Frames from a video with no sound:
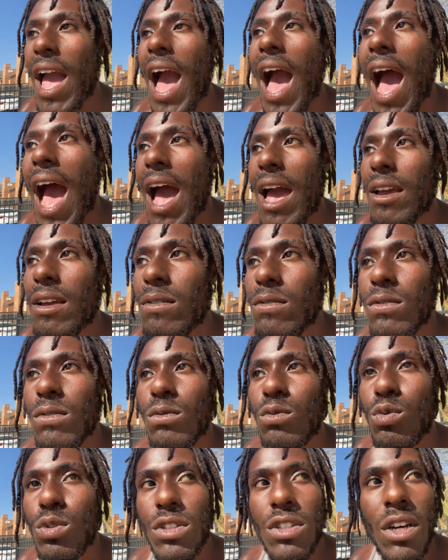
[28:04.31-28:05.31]
I
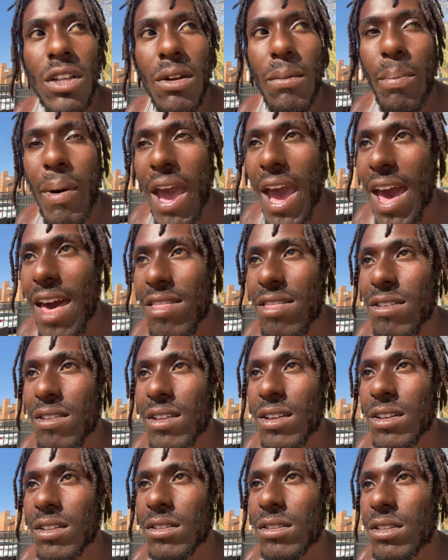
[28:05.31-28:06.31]
was on a path
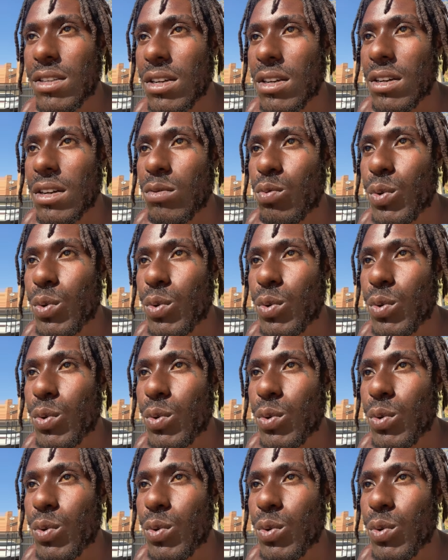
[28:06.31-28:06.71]
to